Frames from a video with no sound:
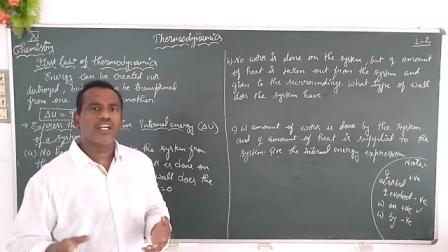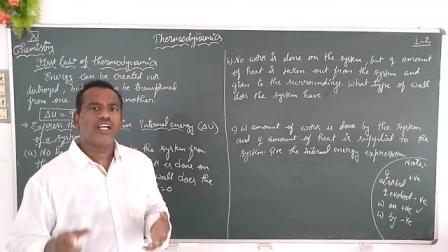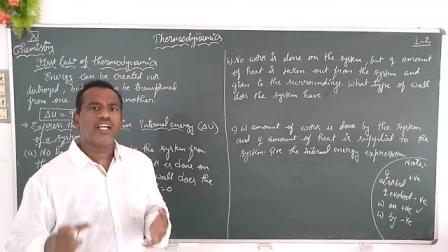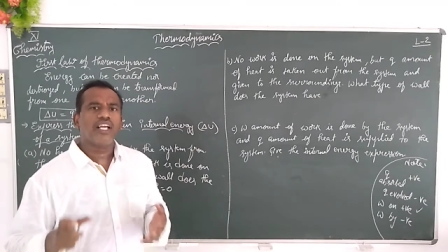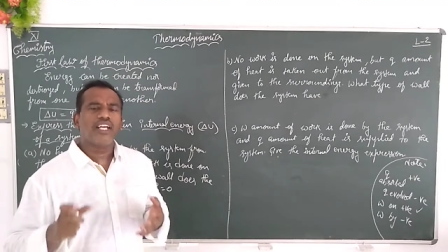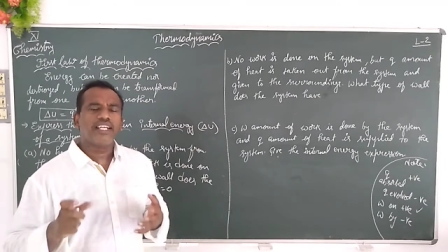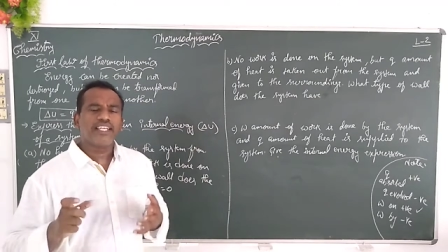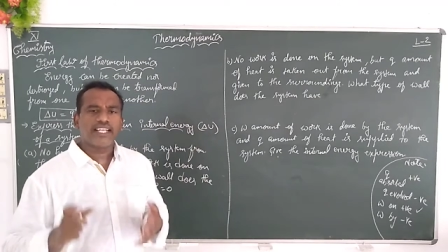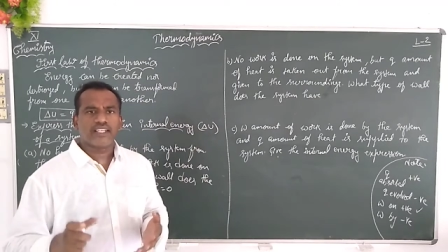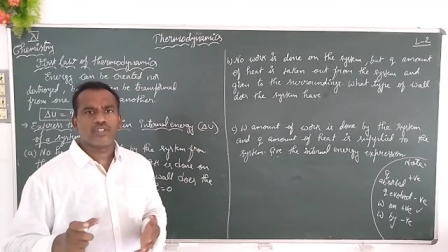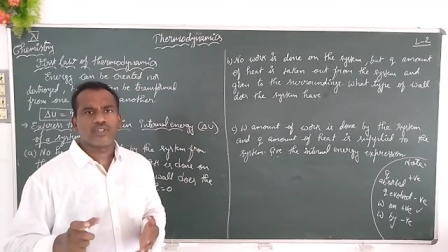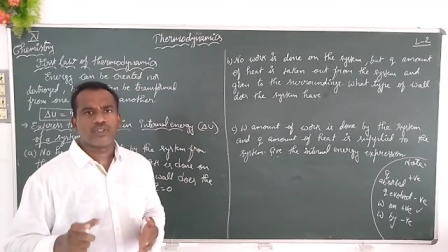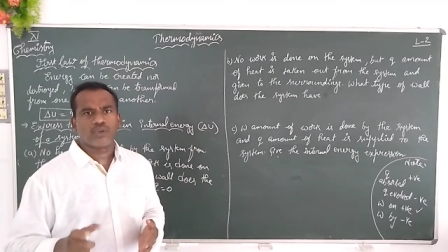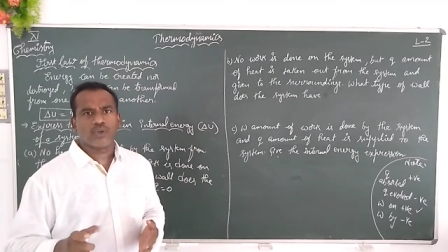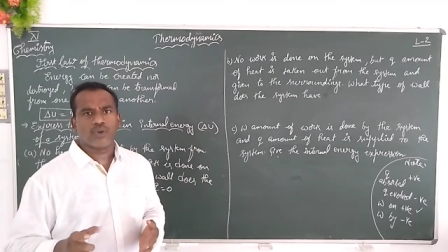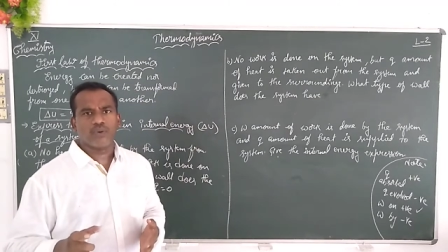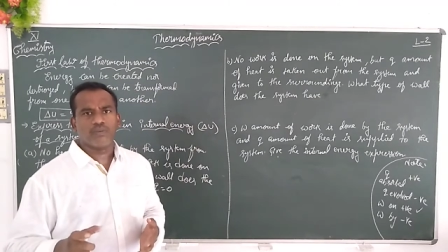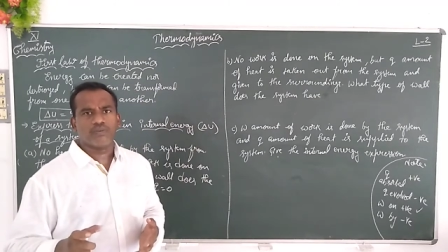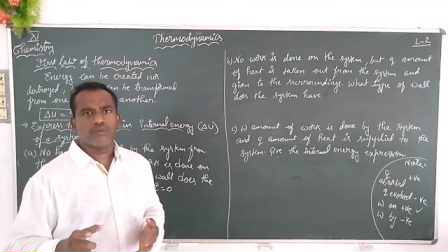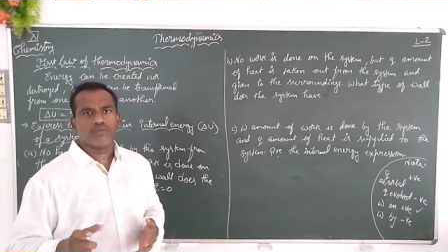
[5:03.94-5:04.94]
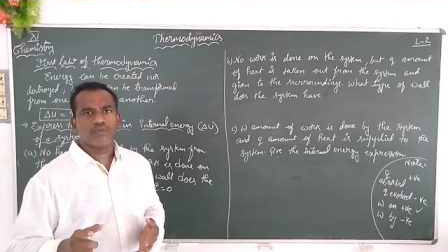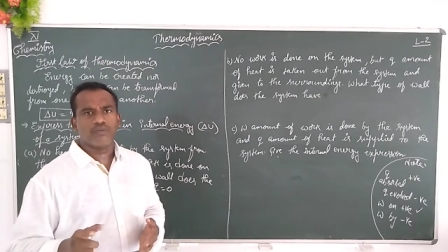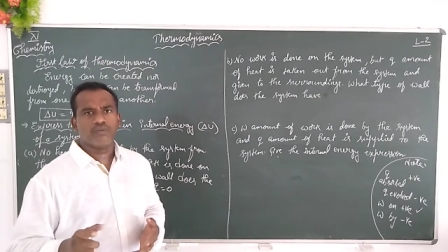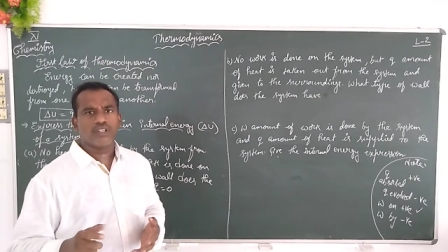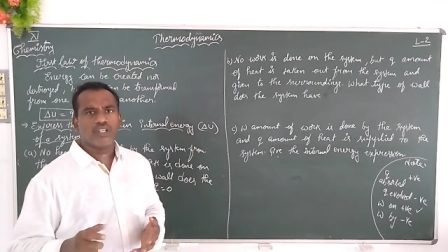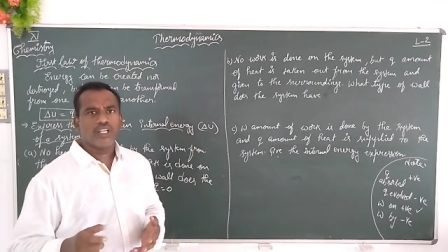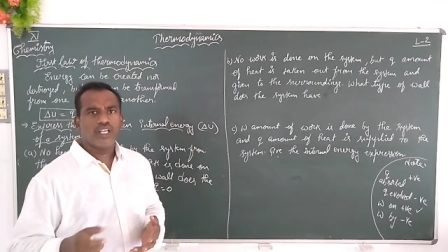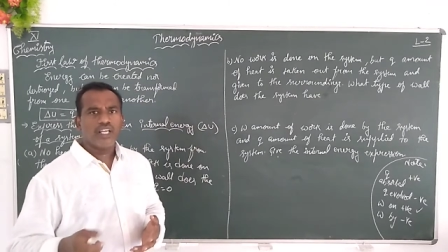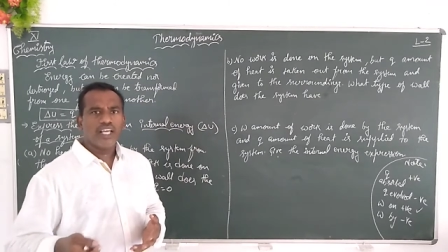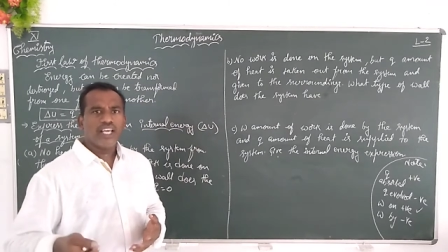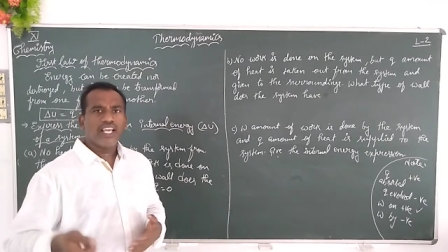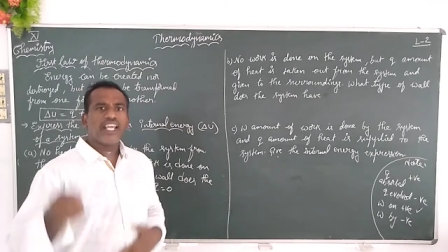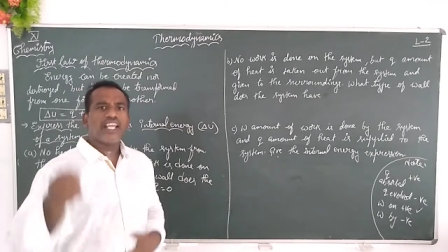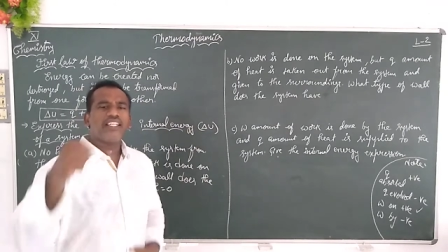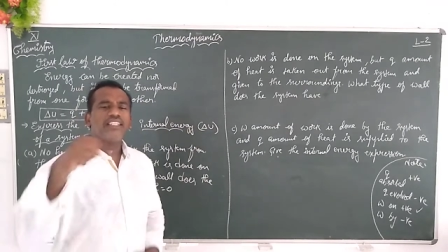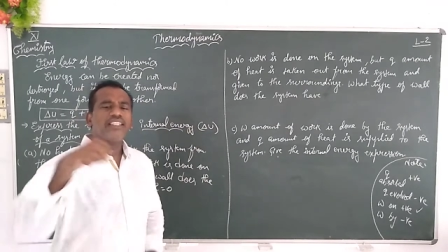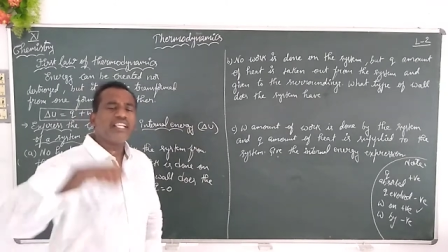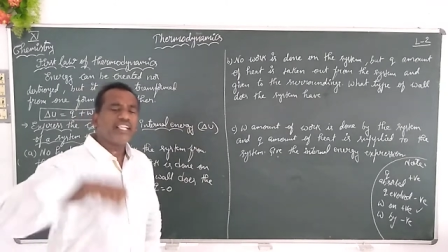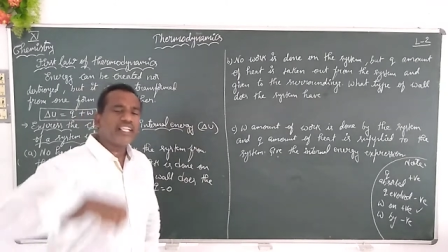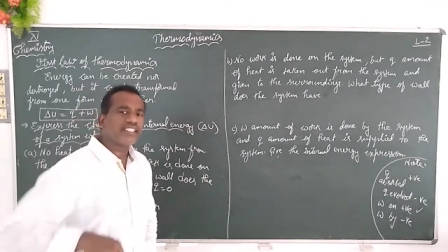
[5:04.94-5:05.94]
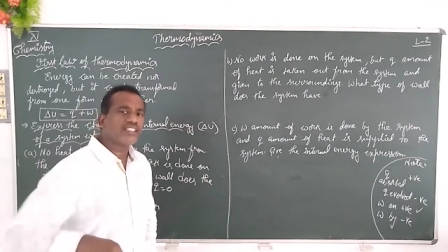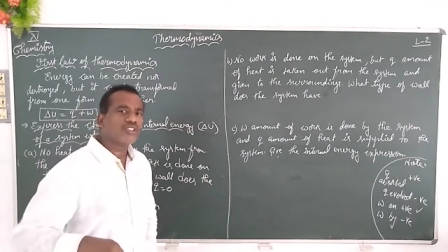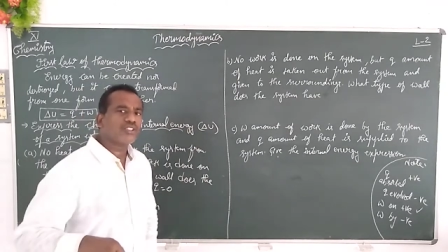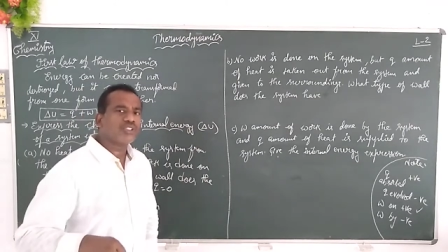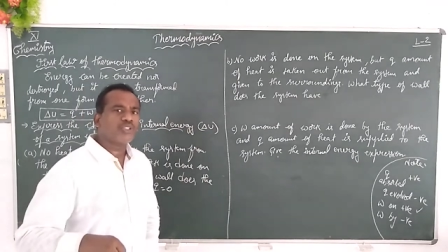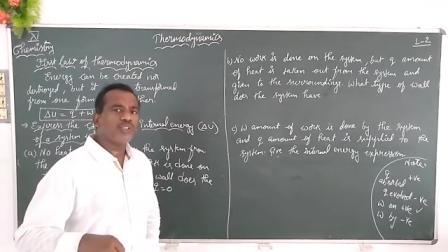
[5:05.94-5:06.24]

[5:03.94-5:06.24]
a test tube, in the test